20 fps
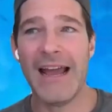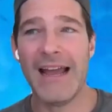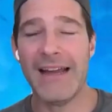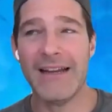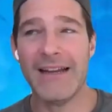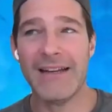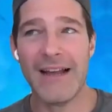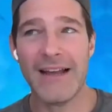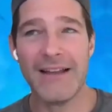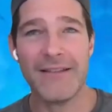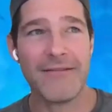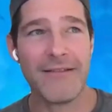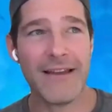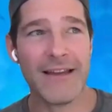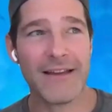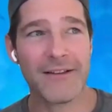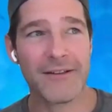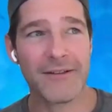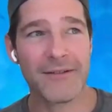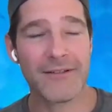And I
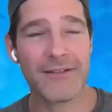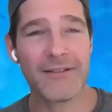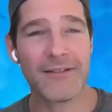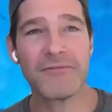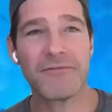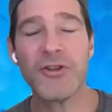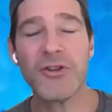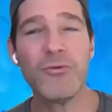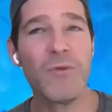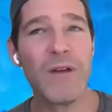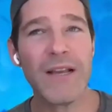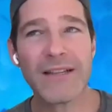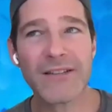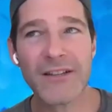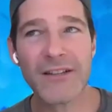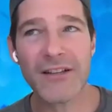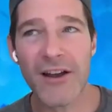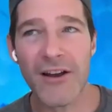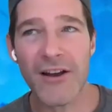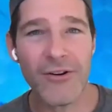think 2
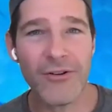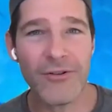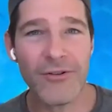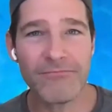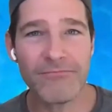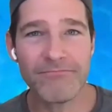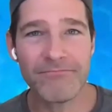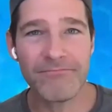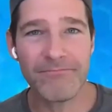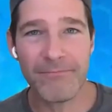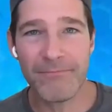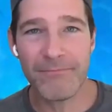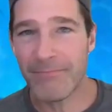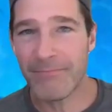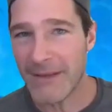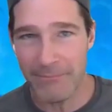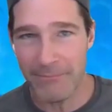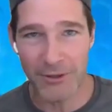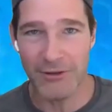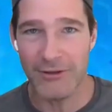weeks ago,
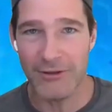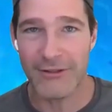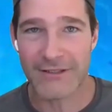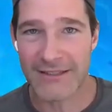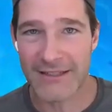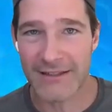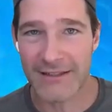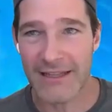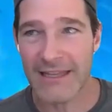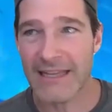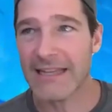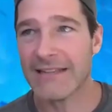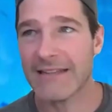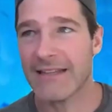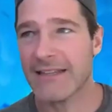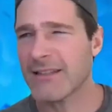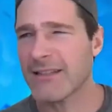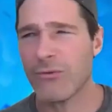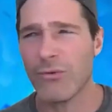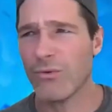people looked at Leah
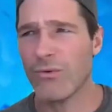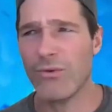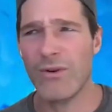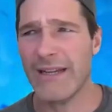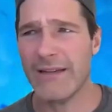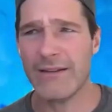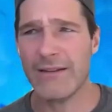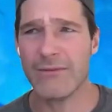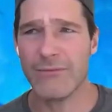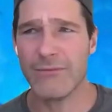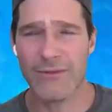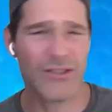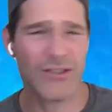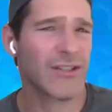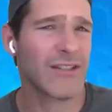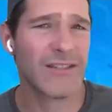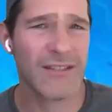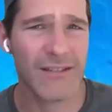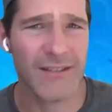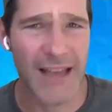and they said, well, wait, was
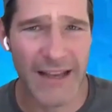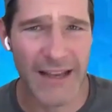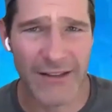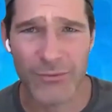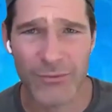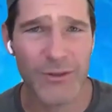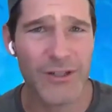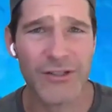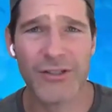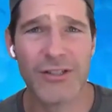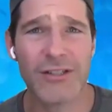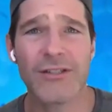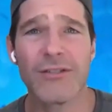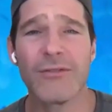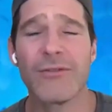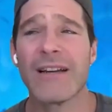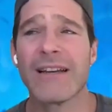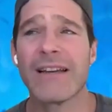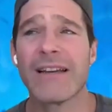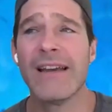she still in the house? What is she
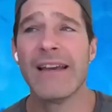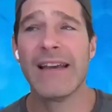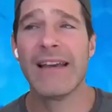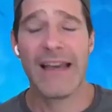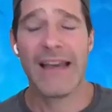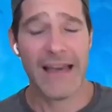doing?